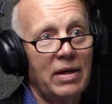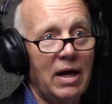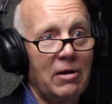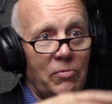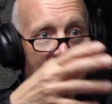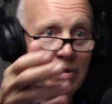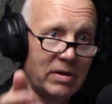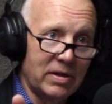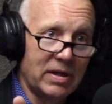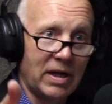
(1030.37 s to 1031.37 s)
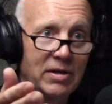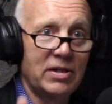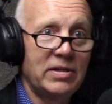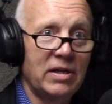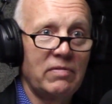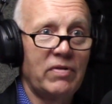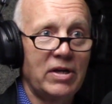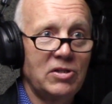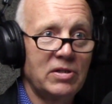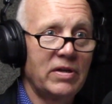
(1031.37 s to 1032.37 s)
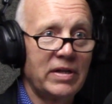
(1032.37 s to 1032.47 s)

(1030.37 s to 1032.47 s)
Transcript: I went and I did the elevation,